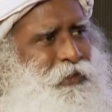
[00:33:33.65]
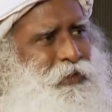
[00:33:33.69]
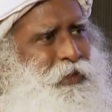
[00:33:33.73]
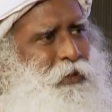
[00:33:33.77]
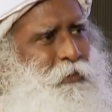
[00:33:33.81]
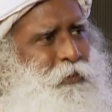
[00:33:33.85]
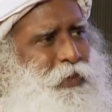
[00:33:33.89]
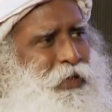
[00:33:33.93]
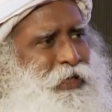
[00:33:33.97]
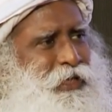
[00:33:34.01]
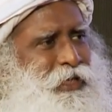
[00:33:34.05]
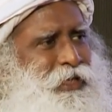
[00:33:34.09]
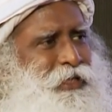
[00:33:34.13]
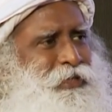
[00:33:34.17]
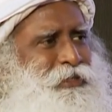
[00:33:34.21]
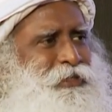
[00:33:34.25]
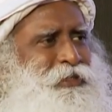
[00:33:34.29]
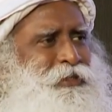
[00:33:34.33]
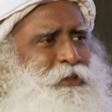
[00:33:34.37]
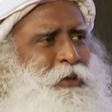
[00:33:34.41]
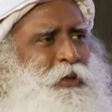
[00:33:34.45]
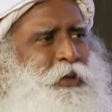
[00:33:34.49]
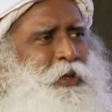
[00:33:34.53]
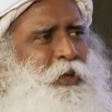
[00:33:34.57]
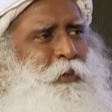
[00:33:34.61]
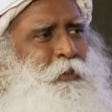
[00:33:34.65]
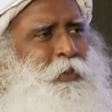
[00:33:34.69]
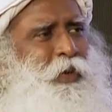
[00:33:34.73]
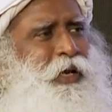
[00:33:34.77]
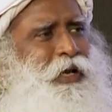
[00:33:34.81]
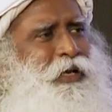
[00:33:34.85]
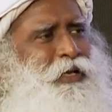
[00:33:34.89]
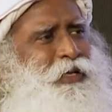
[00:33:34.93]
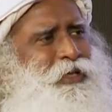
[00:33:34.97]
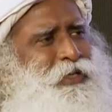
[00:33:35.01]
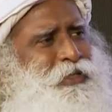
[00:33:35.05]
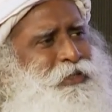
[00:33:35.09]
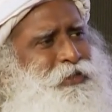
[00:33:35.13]
Somebody else has
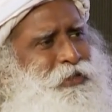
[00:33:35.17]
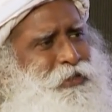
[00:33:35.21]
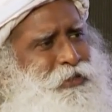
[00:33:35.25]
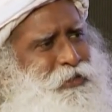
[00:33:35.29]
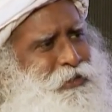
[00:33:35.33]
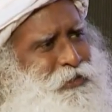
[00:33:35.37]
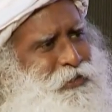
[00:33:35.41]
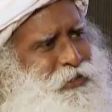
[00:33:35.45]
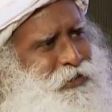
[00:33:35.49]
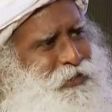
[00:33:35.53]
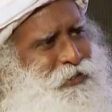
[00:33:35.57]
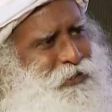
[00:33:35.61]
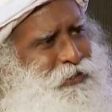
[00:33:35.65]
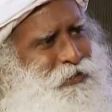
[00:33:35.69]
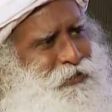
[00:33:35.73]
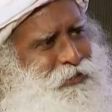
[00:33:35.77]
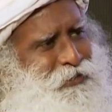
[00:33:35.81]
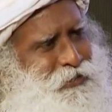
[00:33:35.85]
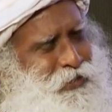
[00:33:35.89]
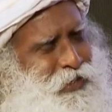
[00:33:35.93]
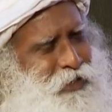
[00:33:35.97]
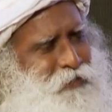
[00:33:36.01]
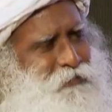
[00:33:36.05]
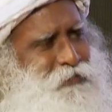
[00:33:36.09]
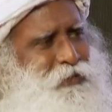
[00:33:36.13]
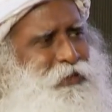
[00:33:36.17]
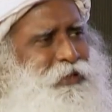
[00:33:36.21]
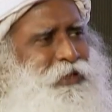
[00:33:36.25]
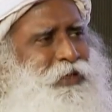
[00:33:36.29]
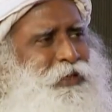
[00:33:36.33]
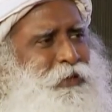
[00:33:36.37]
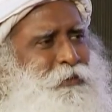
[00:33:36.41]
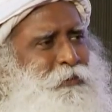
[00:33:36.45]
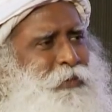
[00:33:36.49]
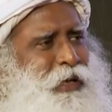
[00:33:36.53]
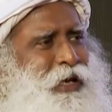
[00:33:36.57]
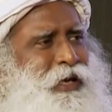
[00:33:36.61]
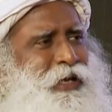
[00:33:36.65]
occupied us and
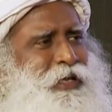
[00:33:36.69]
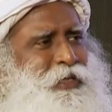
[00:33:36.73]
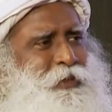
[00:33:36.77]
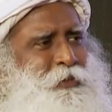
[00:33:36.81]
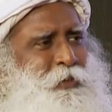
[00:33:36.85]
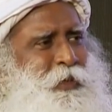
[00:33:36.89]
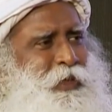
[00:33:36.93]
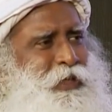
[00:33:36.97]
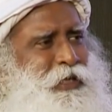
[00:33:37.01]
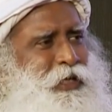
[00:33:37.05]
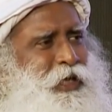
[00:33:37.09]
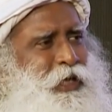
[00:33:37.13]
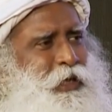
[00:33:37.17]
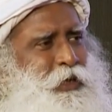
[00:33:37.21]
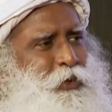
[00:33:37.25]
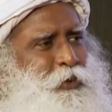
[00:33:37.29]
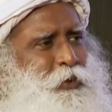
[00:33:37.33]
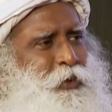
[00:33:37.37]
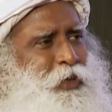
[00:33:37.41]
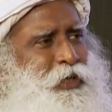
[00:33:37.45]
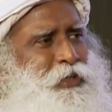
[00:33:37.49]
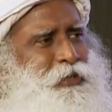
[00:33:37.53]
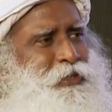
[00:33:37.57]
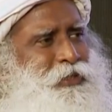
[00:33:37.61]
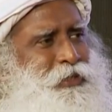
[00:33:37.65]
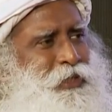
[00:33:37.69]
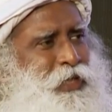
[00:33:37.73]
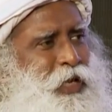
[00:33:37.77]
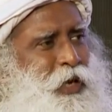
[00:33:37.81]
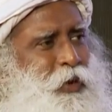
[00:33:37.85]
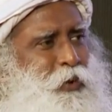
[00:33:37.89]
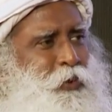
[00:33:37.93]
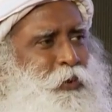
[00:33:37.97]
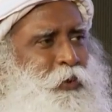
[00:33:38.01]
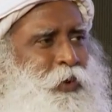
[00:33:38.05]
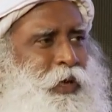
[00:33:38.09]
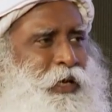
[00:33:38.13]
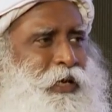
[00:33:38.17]
everything bad has been done to us.
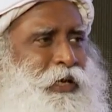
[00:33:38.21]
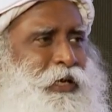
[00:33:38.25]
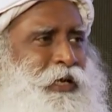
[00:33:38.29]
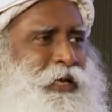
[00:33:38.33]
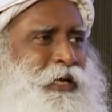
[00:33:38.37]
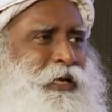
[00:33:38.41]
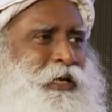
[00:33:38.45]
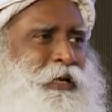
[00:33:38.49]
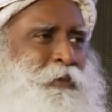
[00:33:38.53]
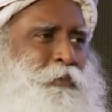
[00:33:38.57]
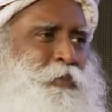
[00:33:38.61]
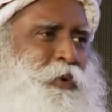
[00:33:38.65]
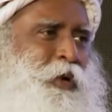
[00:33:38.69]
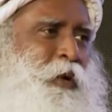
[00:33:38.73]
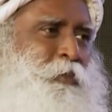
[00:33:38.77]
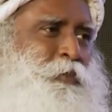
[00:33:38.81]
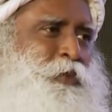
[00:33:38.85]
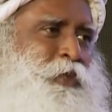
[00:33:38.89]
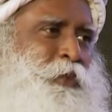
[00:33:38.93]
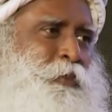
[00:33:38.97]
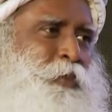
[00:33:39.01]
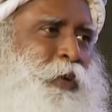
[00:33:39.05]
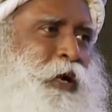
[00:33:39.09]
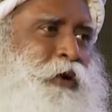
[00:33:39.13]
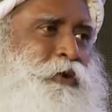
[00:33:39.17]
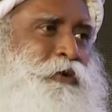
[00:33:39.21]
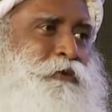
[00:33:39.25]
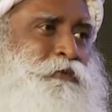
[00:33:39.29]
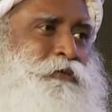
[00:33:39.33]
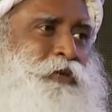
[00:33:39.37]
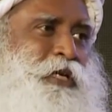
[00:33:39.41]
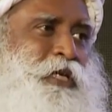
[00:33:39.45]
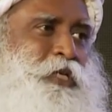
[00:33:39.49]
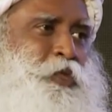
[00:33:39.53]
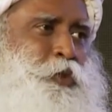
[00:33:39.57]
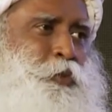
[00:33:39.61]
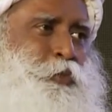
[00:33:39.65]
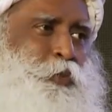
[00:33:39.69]
Now one leader props up out
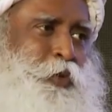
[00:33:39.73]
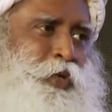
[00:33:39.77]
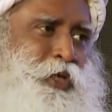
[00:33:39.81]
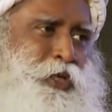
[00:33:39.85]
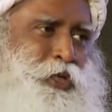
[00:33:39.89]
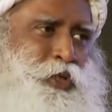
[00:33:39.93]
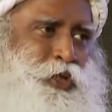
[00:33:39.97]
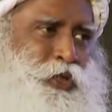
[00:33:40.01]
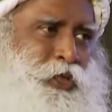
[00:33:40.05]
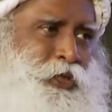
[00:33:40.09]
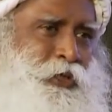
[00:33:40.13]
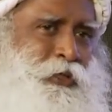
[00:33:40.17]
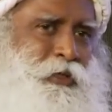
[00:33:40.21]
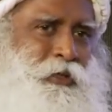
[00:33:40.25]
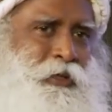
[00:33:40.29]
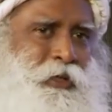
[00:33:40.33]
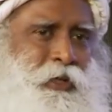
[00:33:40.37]
of desperation.